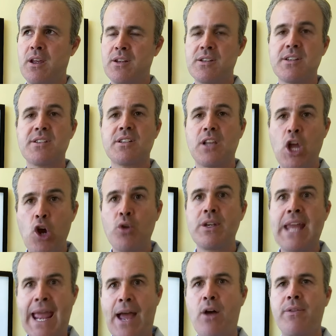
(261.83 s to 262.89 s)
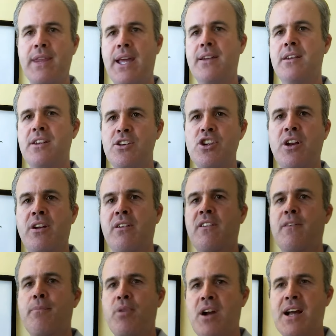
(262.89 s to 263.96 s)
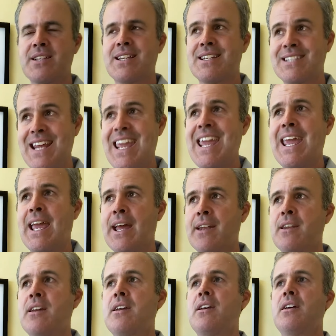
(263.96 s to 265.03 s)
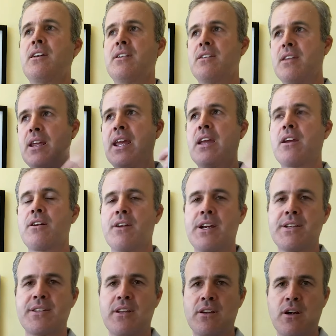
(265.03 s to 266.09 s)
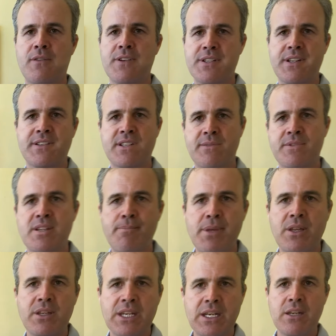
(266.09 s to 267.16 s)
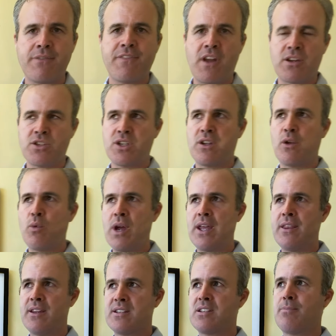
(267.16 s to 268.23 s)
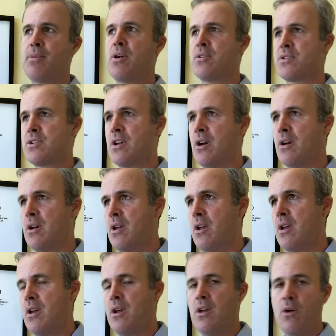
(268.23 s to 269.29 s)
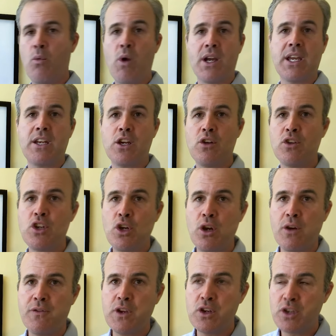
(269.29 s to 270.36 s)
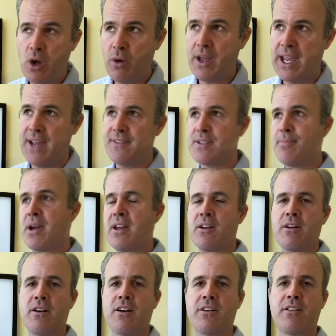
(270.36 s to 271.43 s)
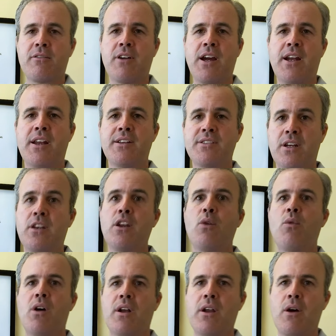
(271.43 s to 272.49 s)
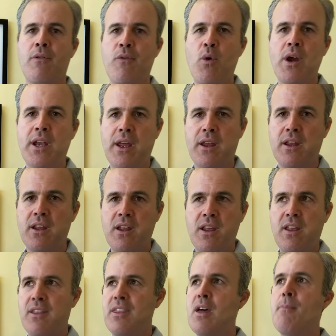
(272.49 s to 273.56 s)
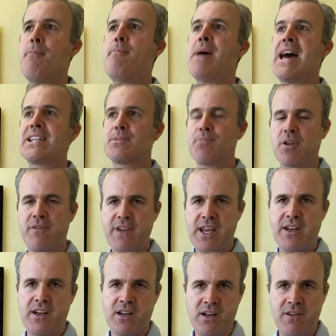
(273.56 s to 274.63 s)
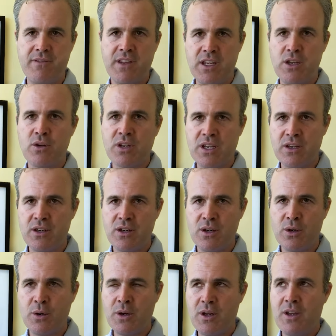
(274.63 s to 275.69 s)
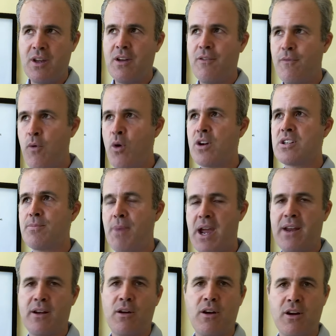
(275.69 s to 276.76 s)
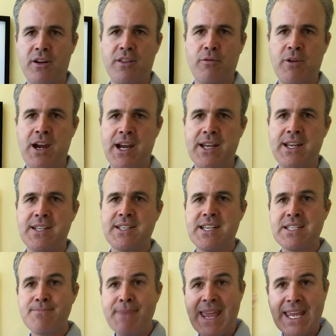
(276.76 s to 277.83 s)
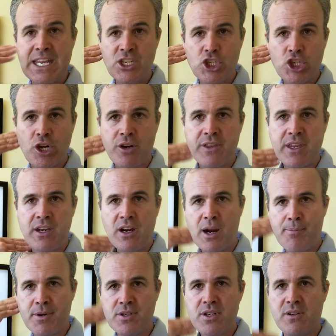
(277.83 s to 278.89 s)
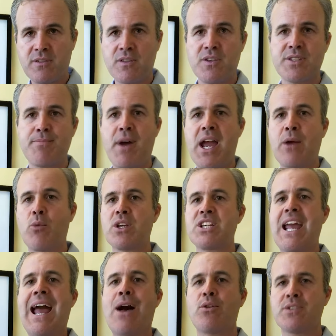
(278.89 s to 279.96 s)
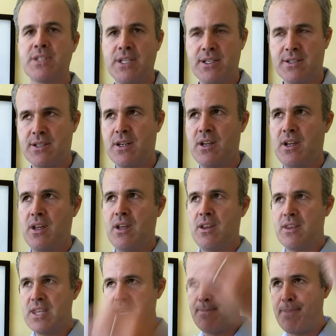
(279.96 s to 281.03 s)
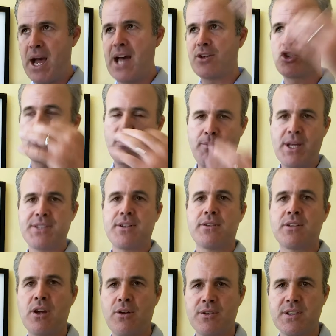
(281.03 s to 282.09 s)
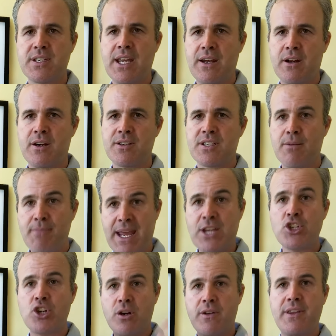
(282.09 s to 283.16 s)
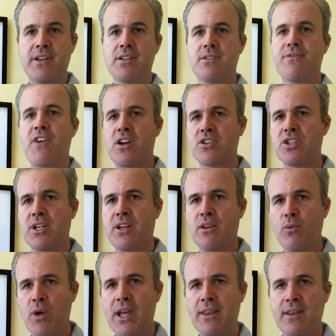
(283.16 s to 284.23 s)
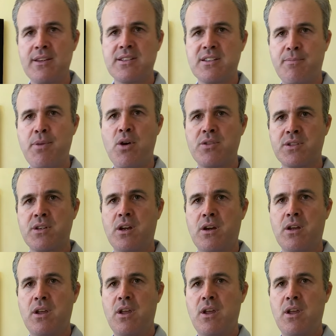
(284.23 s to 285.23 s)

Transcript: slow down that degenerative process and to increase the nervous system's ability to function the way that it's supposed to. What can you do if you don't have spinal arthritis and you want to avoid it? The best preventative that you can do for spinal arthritis is making sure that your upper cervical spine, which houses the postural muscle tone centers, to make sure that it's functioning the way that it's supposed to.